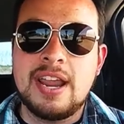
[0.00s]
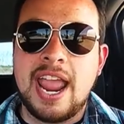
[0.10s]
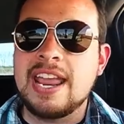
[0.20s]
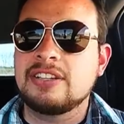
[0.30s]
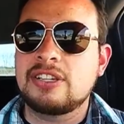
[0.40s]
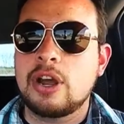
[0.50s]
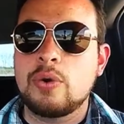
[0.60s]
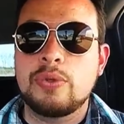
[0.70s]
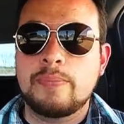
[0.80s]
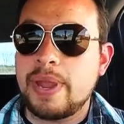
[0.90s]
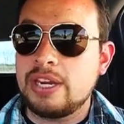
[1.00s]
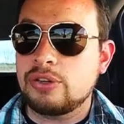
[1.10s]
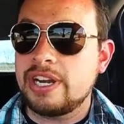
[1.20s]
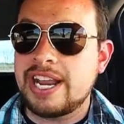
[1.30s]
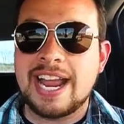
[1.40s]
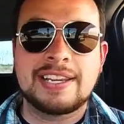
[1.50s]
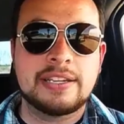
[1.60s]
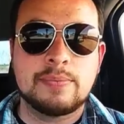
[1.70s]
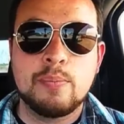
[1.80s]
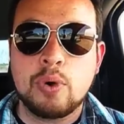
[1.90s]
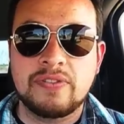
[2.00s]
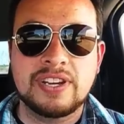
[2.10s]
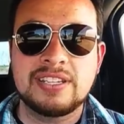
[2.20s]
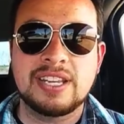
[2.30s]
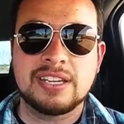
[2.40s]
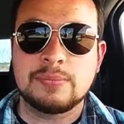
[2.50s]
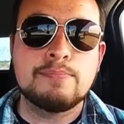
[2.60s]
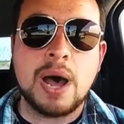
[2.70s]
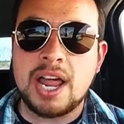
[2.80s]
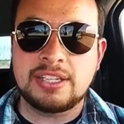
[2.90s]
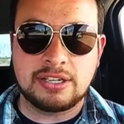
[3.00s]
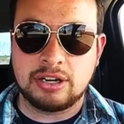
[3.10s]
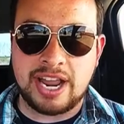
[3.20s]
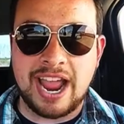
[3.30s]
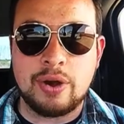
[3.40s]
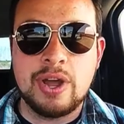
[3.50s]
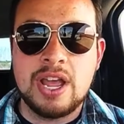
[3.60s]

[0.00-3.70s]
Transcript: And so the Patriot Act has morphed into this monster now